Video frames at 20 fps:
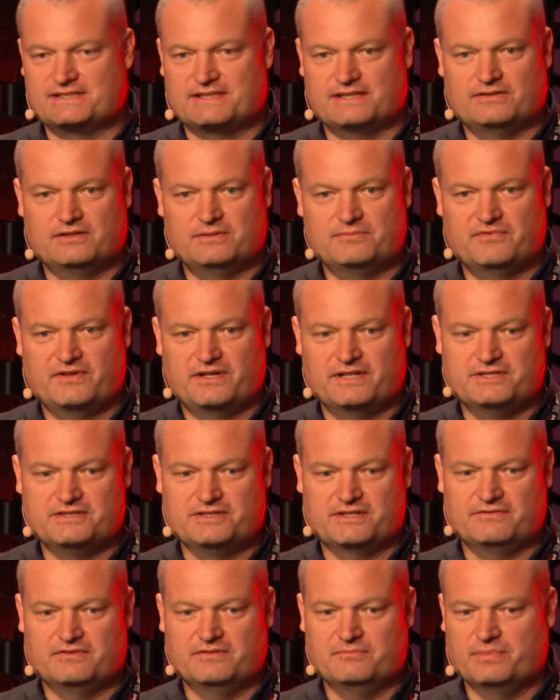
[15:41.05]
So I'm very
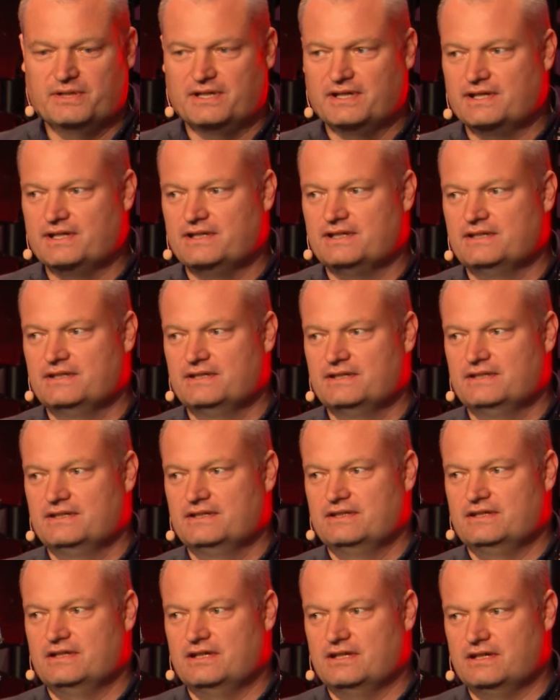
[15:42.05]
driven by
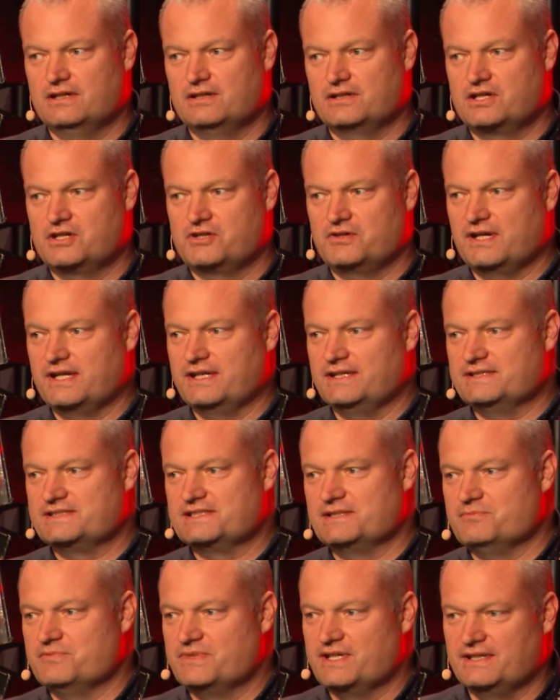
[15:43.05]
creating
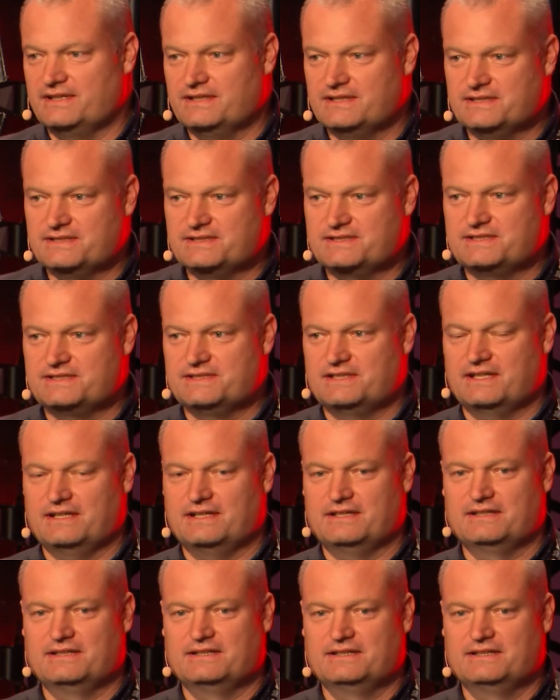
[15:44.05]
something that